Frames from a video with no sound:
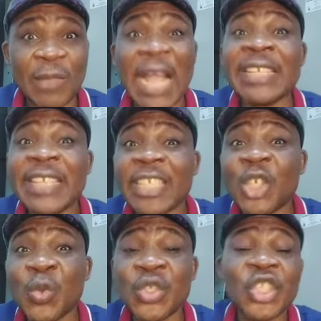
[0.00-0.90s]
And yet
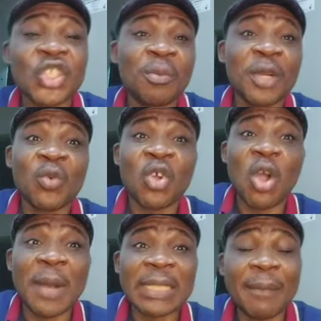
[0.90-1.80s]
you will see somebody will
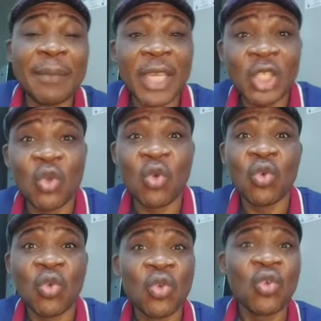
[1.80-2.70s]
come out and begin to
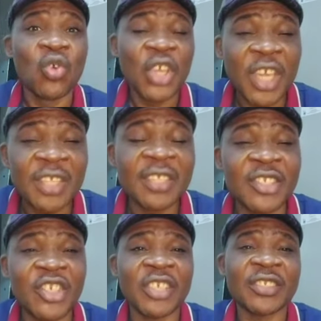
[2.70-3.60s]
hit his
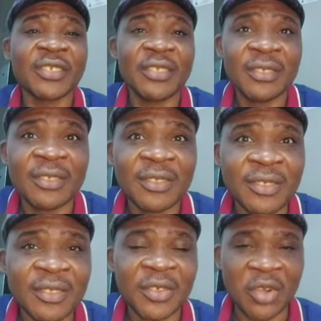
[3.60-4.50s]
chest
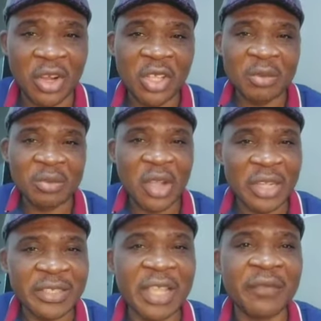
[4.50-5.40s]
to call
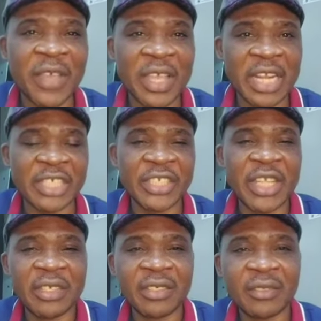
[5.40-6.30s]
himself a Nigerian.